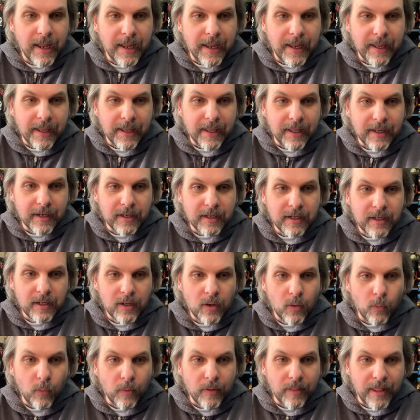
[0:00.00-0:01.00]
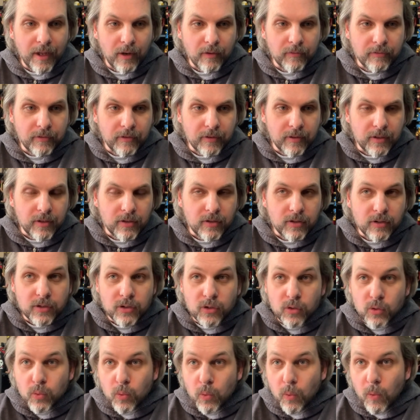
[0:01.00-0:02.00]
And without further
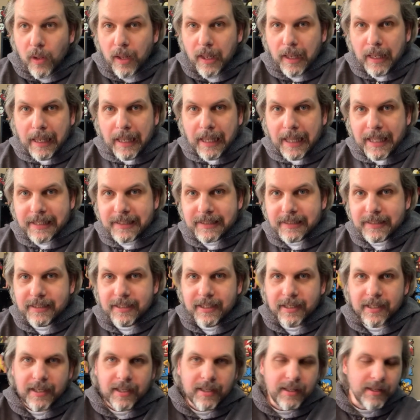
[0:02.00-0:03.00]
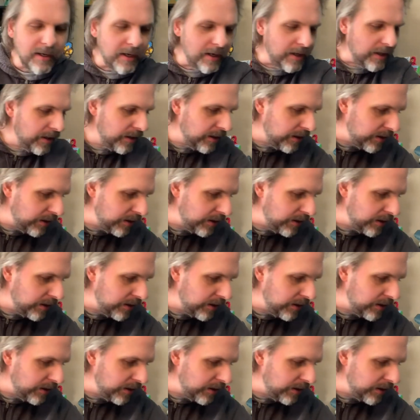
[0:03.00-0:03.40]
ado, let's dig in.